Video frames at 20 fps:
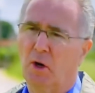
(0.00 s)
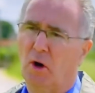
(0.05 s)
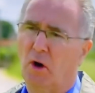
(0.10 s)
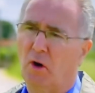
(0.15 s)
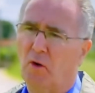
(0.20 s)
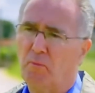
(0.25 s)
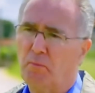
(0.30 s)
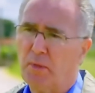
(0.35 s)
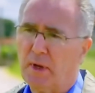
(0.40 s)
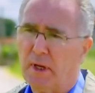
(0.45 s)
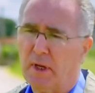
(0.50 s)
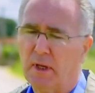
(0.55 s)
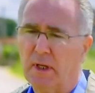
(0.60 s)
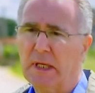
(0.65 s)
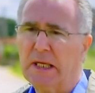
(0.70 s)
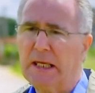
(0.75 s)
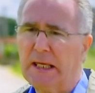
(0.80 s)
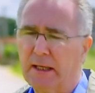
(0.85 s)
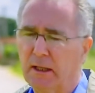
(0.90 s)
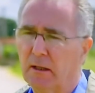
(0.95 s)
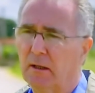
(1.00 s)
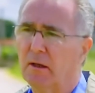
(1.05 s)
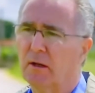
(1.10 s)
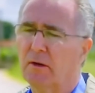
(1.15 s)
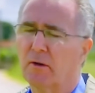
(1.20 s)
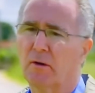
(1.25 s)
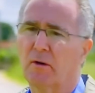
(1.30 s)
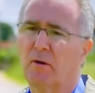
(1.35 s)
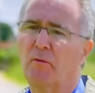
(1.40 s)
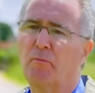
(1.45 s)
of being
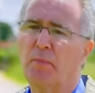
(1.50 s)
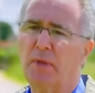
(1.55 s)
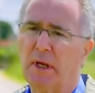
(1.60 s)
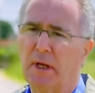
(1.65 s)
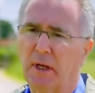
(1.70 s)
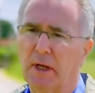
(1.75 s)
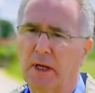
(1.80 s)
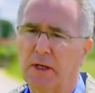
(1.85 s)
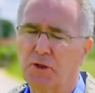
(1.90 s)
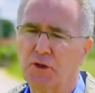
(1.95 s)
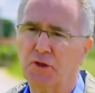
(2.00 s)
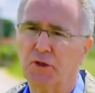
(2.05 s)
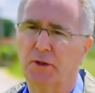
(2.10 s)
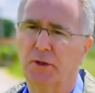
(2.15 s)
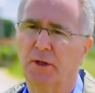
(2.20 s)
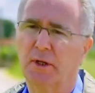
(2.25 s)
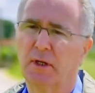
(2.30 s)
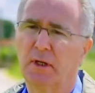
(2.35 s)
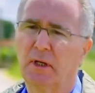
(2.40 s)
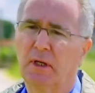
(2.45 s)
killed or of being injured.